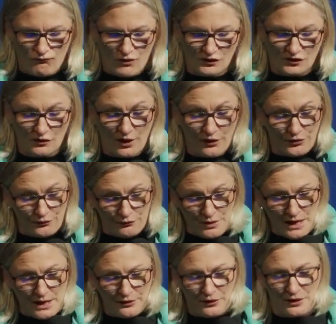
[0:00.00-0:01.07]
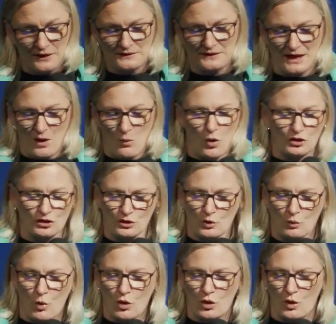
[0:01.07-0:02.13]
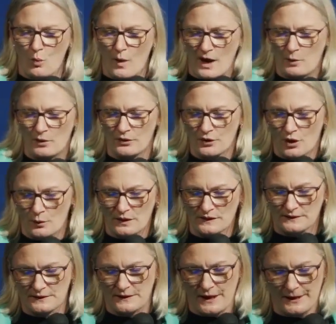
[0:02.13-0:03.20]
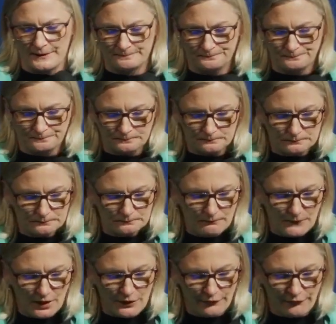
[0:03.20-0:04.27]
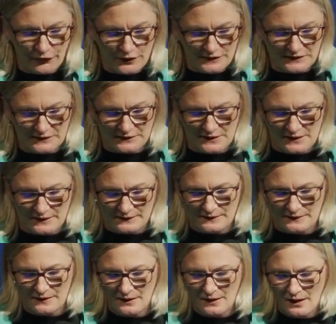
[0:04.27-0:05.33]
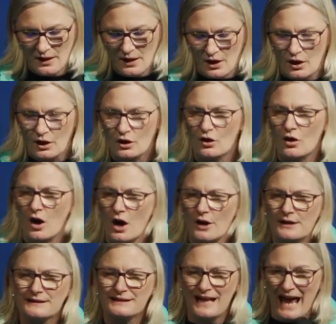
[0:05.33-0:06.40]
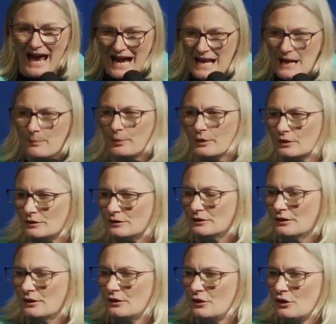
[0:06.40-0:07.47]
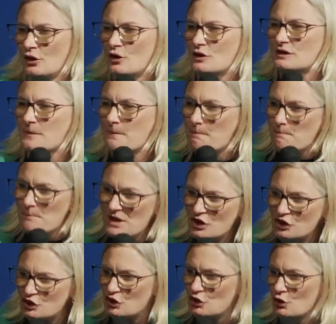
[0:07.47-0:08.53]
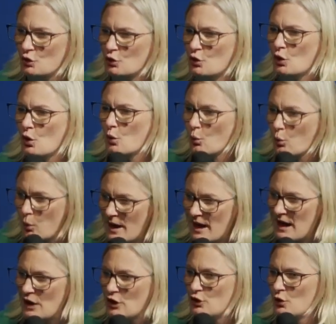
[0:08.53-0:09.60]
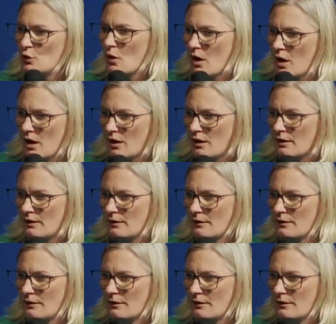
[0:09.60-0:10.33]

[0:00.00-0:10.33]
So there are three things that I want you to walk away with knowing today. The first is this God is able to meet you where you are.